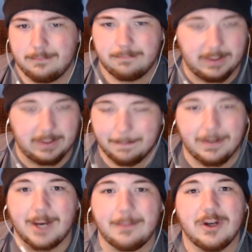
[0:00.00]
But the
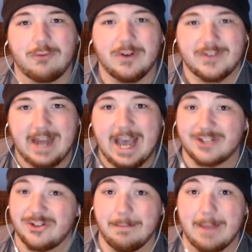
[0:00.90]
public wasn't
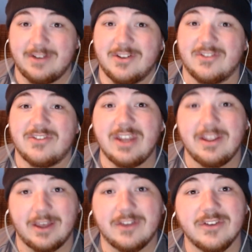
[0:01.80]
actually meant to see
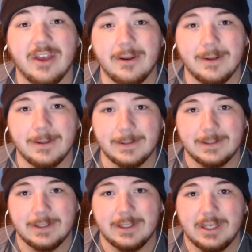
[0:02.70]
this.
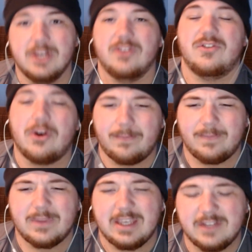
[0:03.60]
So
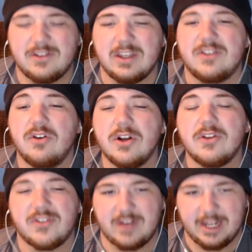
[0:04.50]
it's a little
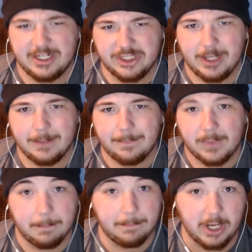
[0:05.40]
stingy,
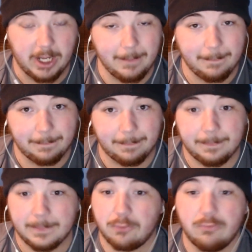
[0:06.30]
but
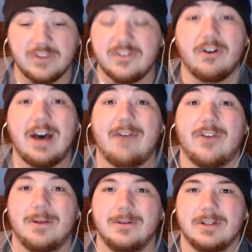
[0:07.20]
we still have
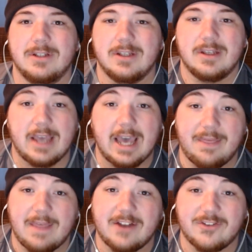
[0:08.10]
it.
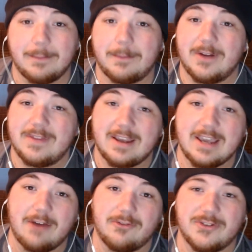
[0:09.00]
And that's the part that
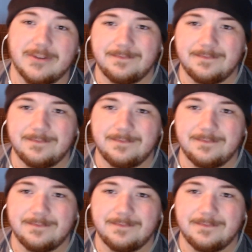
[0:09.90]
counts.